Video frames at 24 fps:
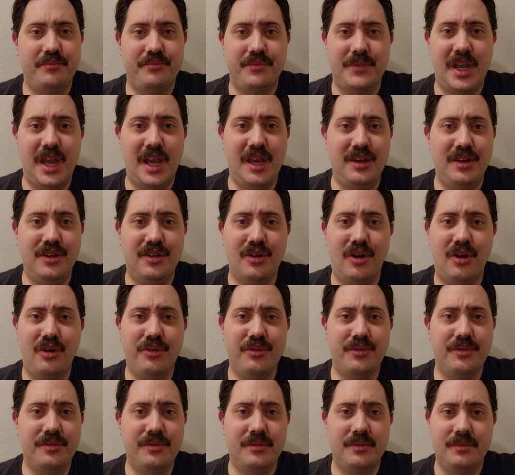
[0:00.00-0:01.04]
Andy
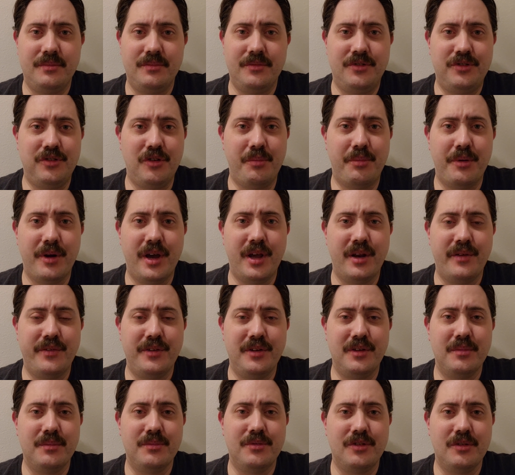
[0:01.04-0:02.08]
Dalton, so proud of
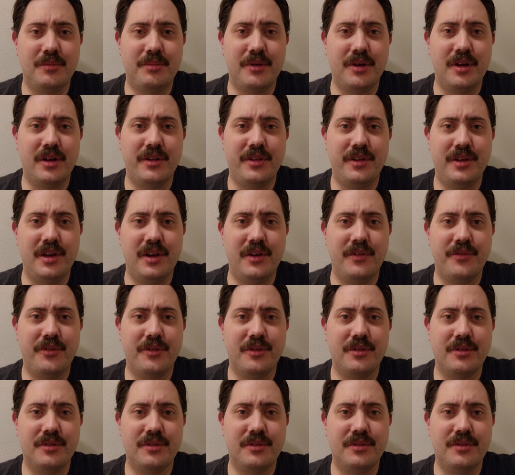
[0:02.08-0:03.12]
him, so proud of the
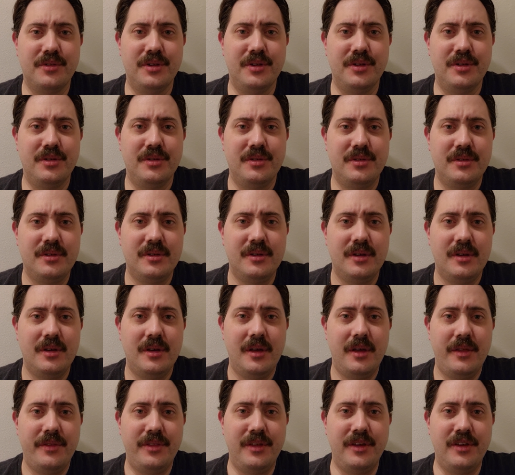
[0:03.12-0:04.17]
effort and the
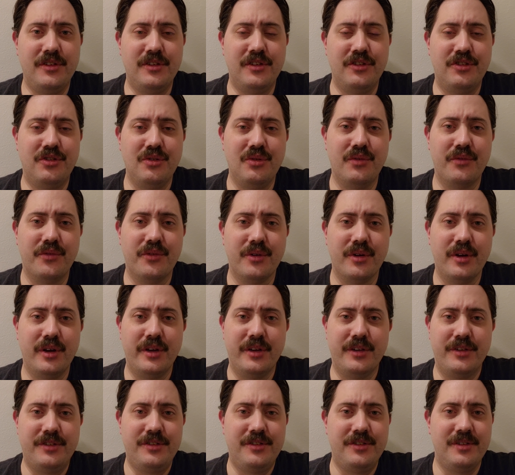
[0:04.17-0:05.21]
things he's doing for
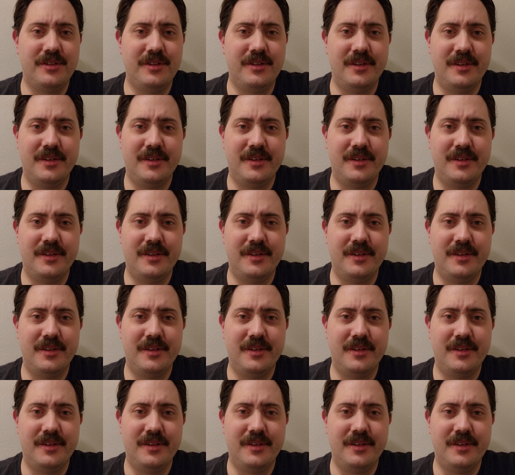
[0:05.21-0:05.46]
us.